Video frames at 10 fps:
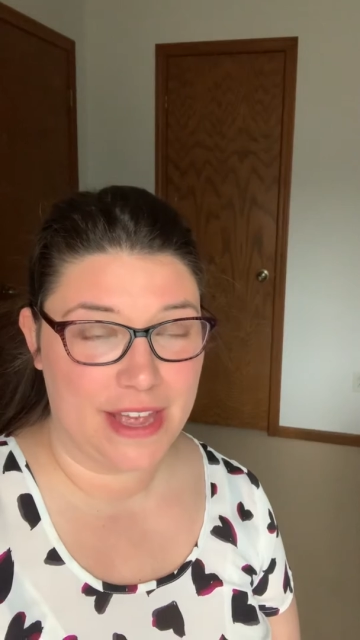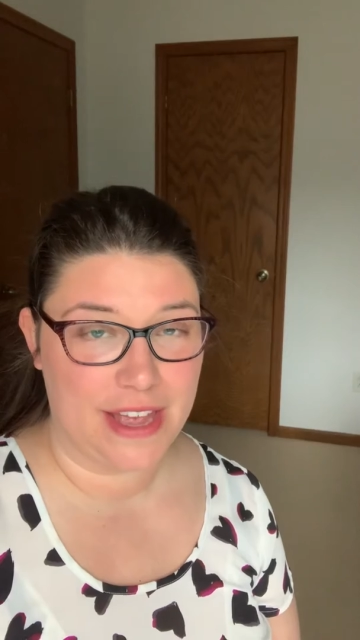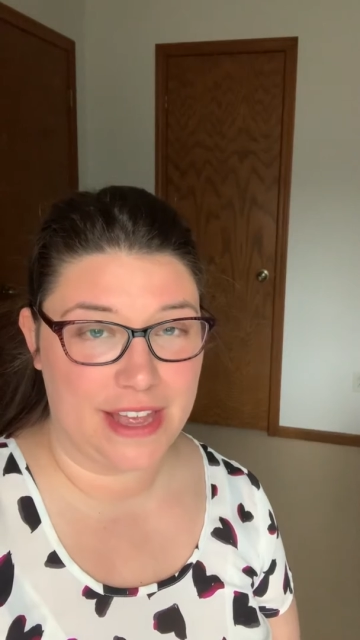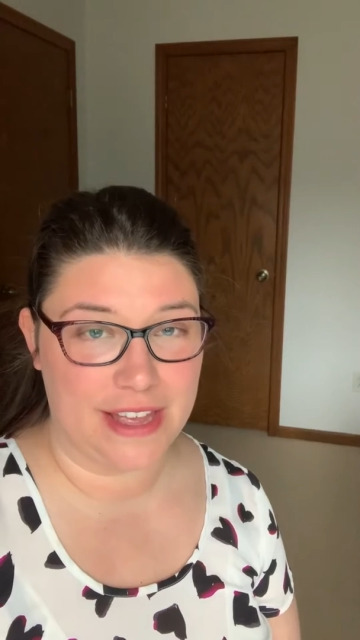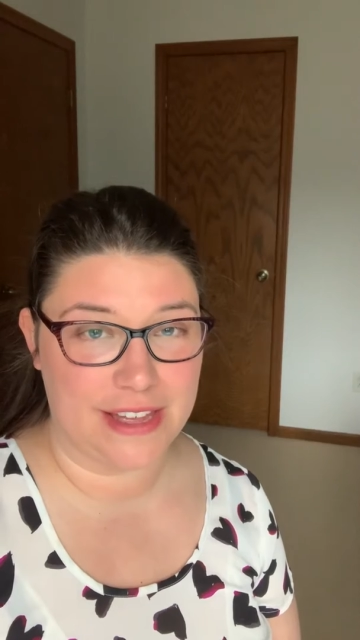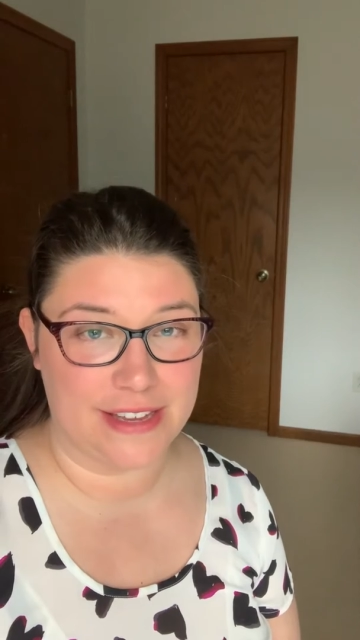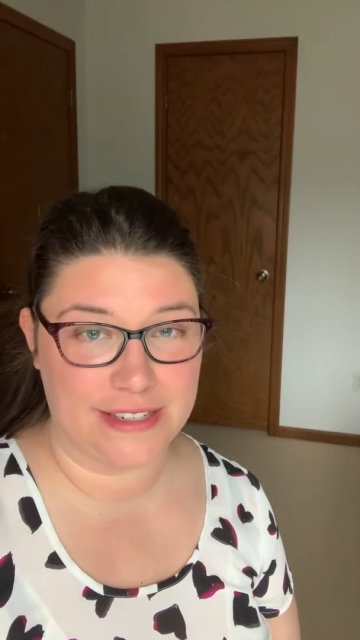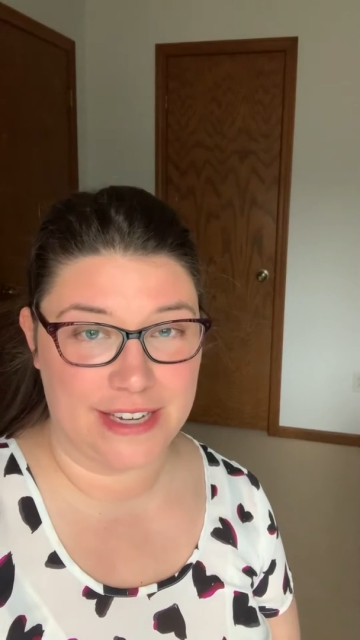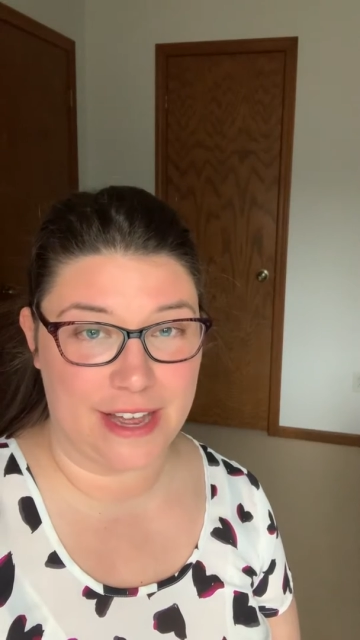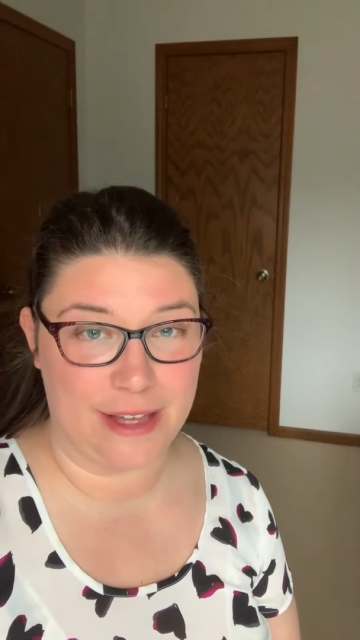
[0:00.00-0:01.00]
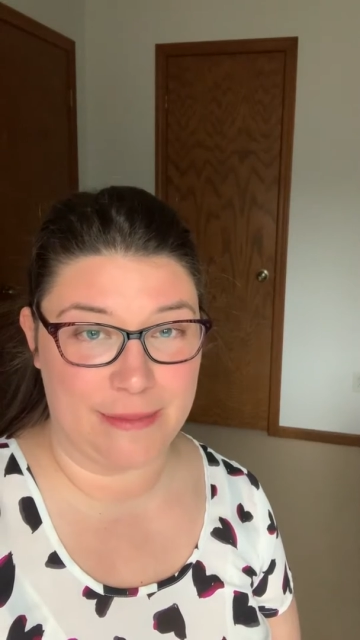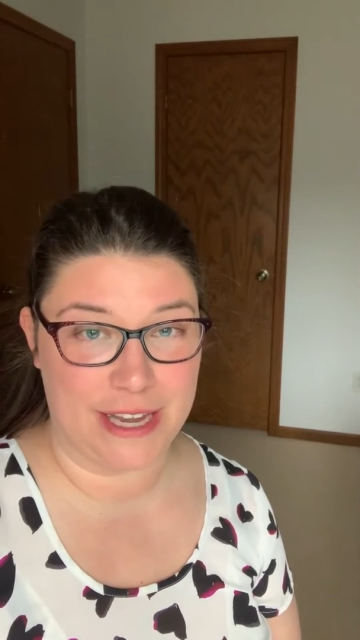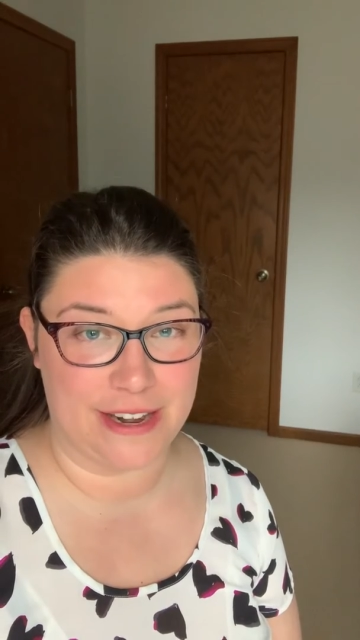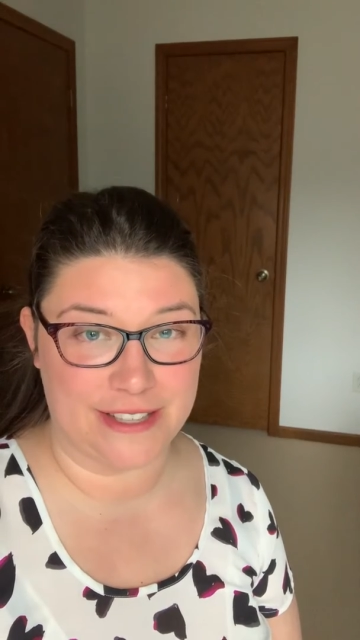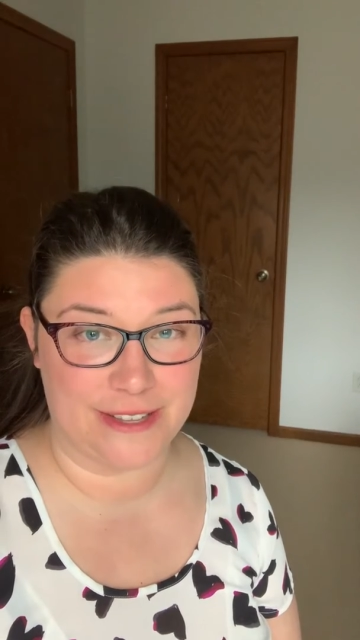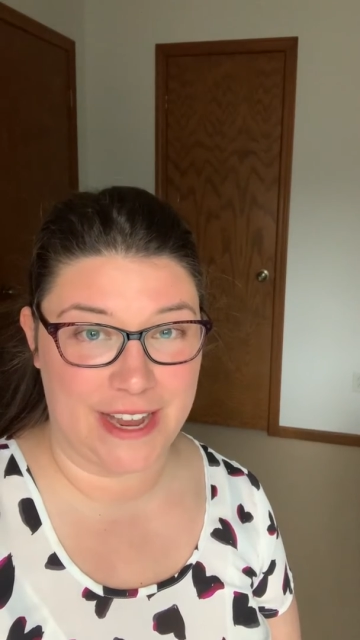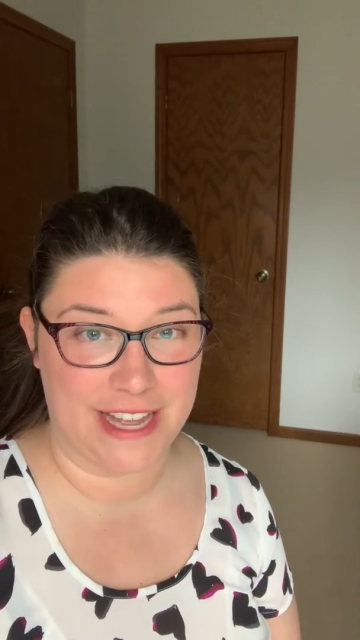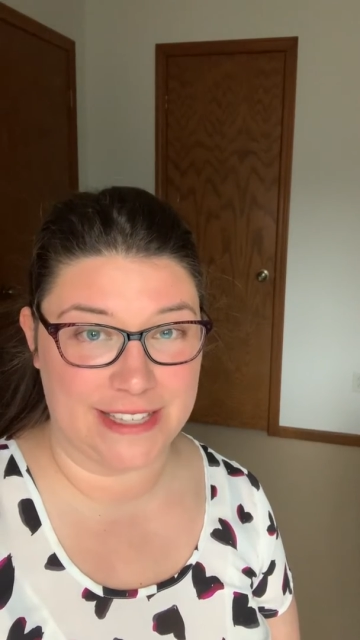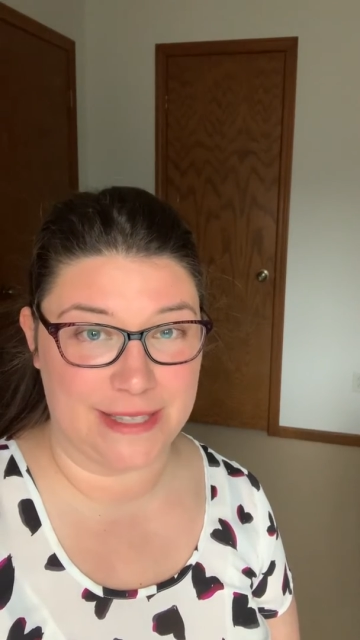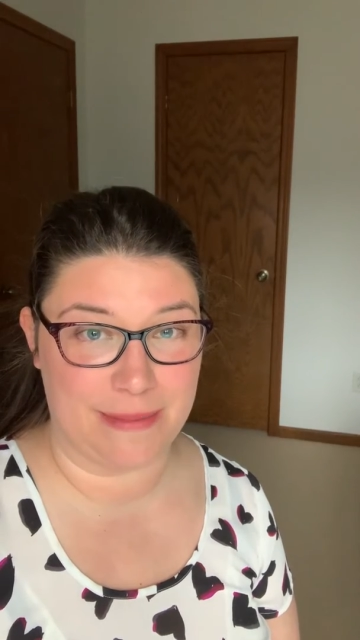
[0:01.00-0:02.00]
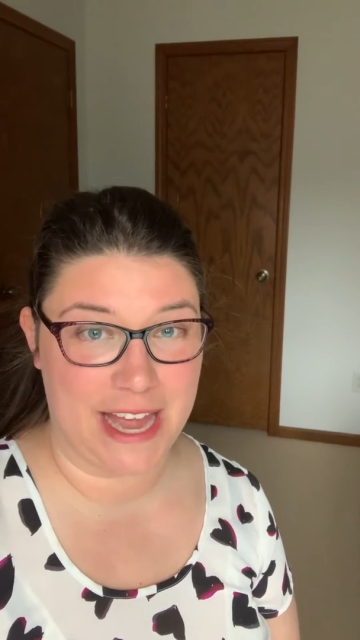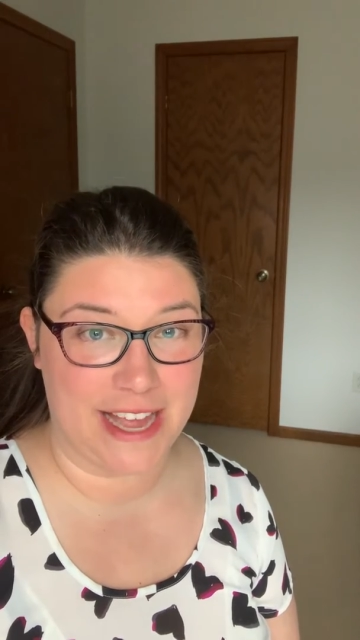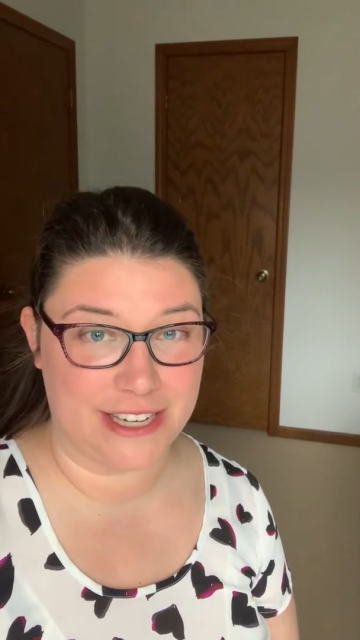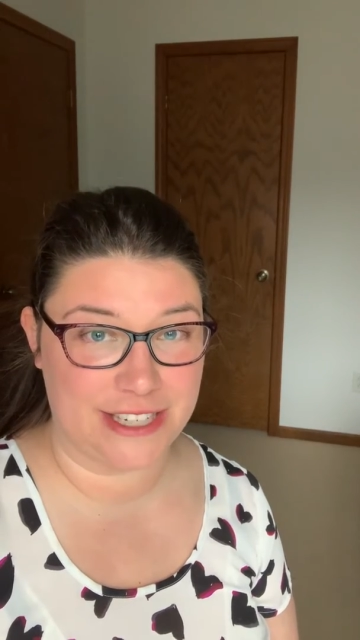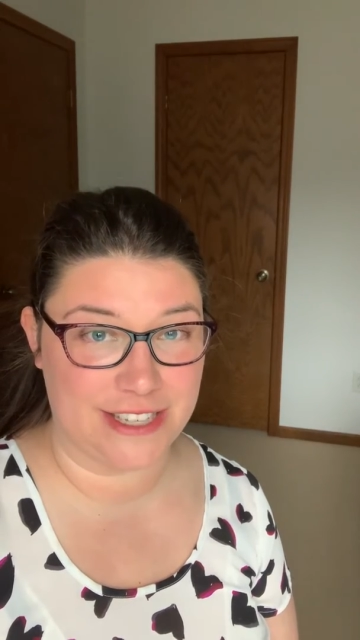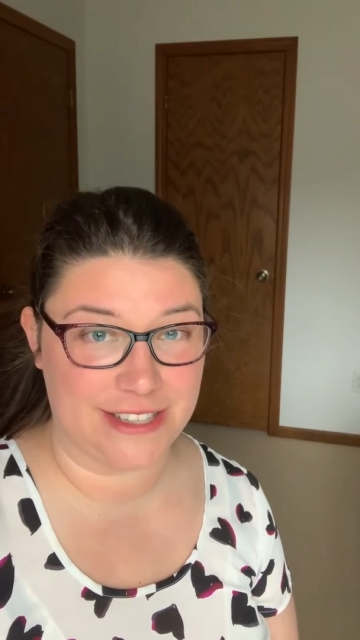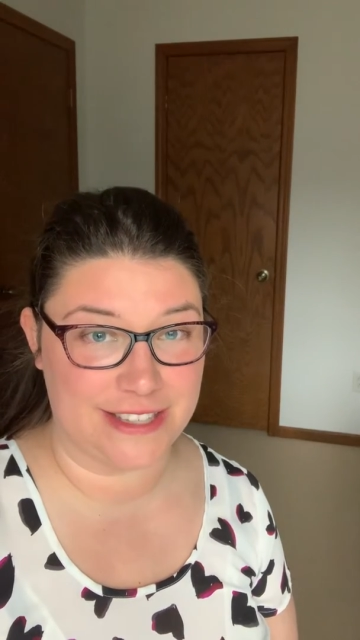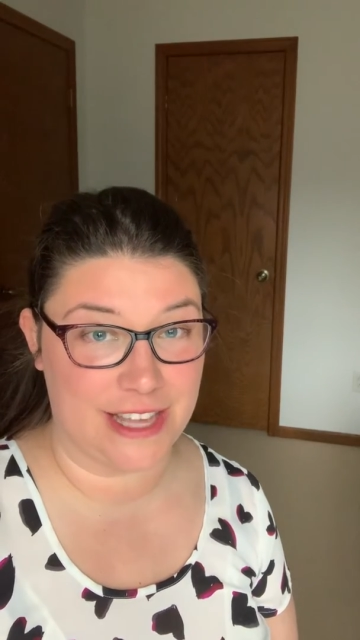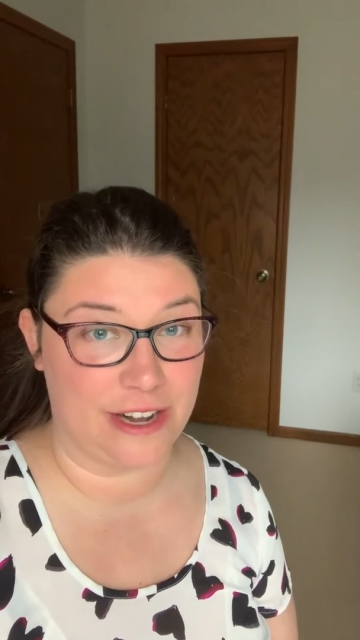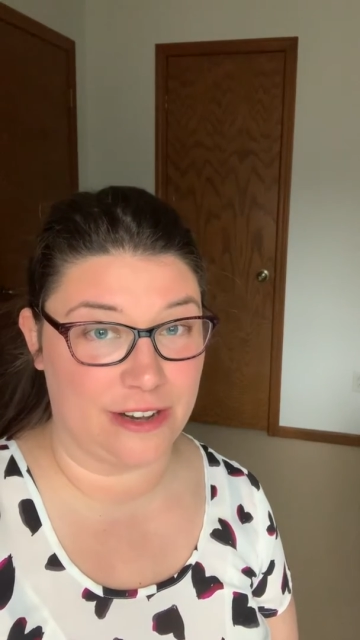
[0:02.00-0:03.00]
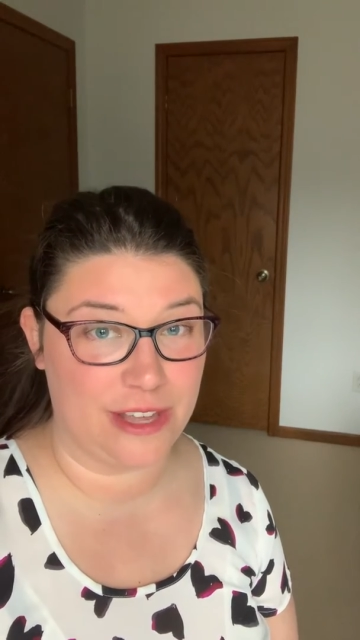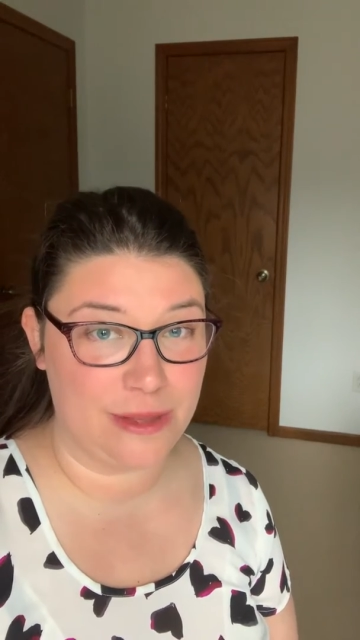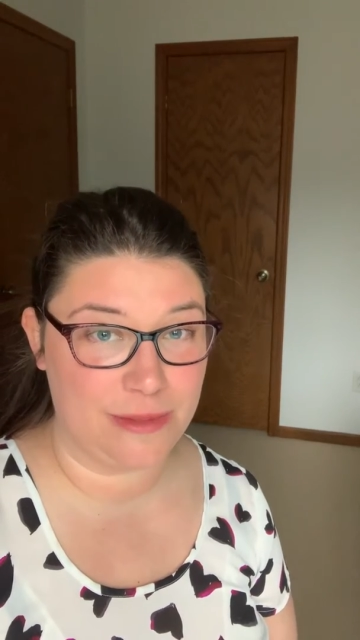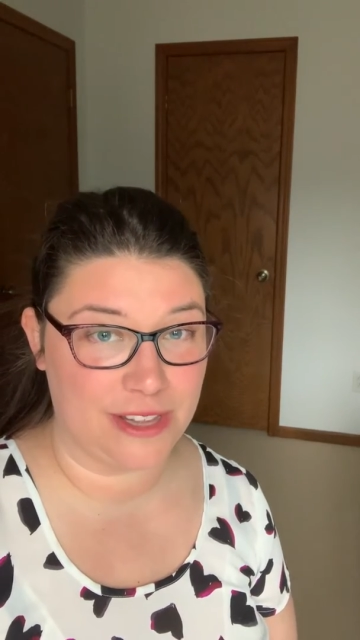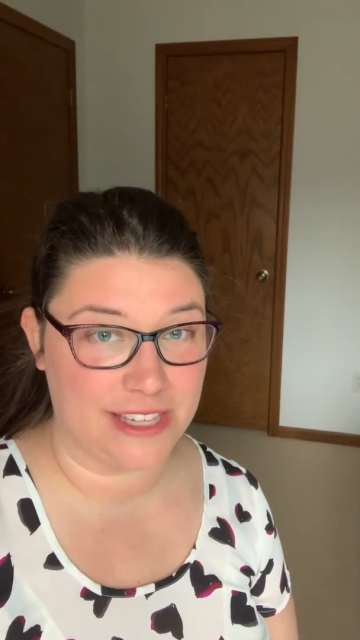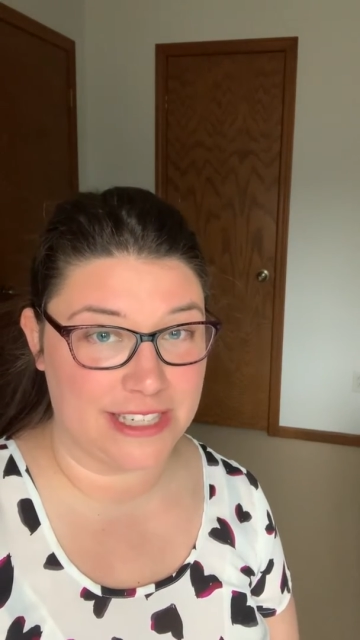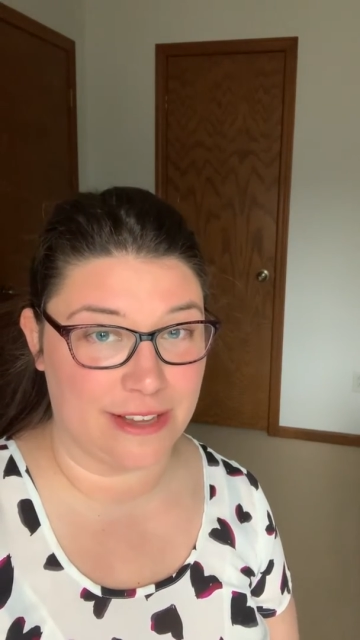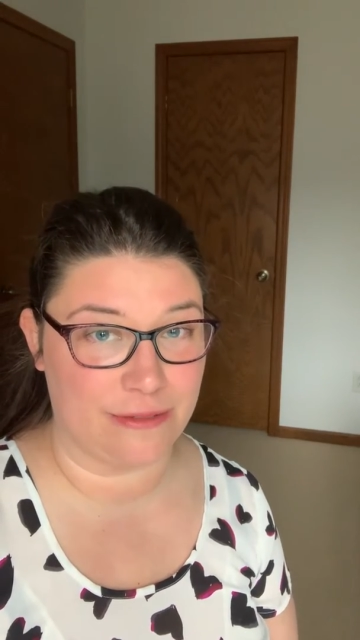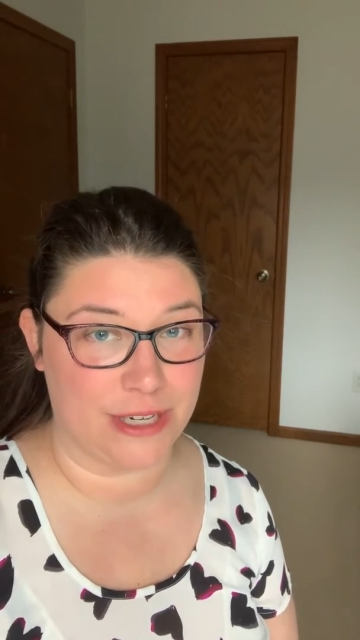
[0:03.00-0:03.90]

And it also has some actions that are cumulative,